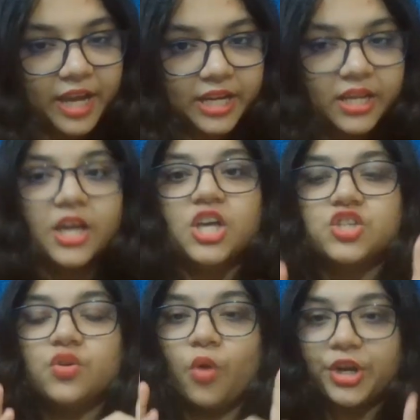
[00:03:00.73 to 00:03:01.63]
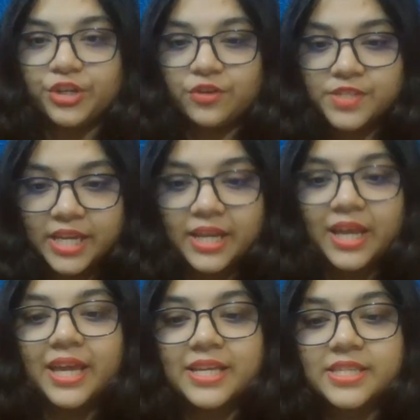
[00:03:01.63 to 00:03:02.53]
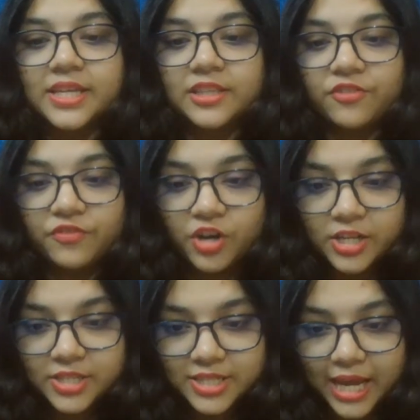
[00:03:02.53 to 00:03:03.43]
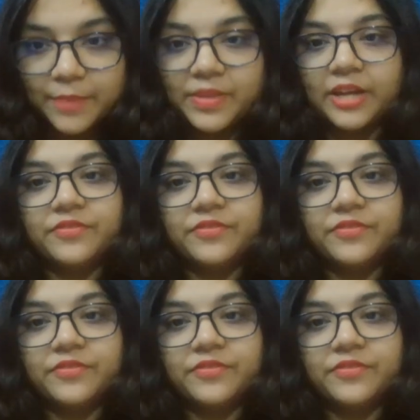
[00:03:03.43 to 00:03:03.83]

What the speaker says: Fine. So what you've seen is in the first type